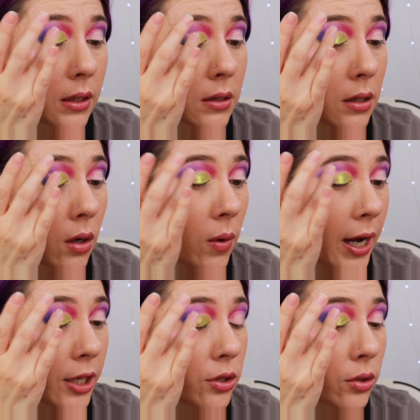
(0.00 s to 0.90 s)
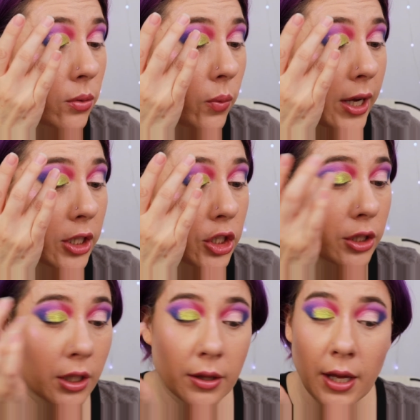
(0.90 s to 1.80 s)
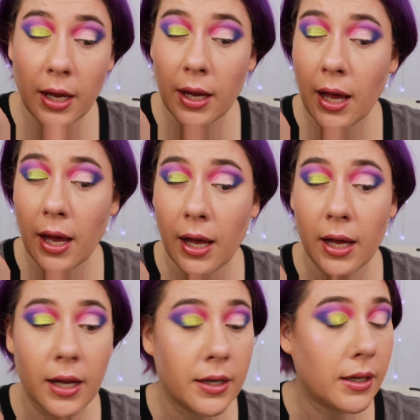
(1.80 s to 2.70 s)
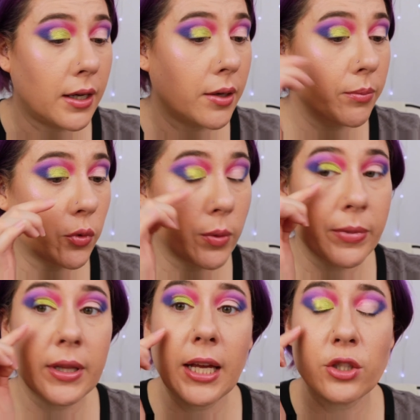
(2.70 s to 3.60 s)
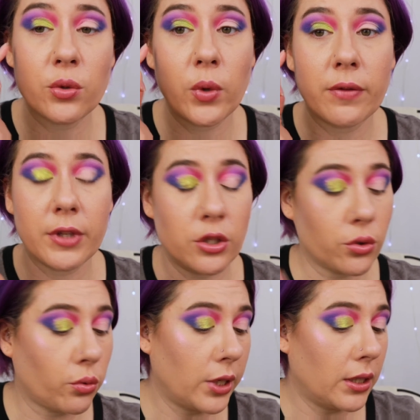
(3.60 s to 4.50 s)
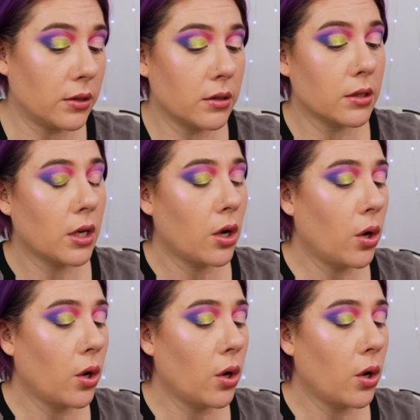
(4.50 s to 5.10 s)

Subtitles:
So I do wish that they had replaced one of these greens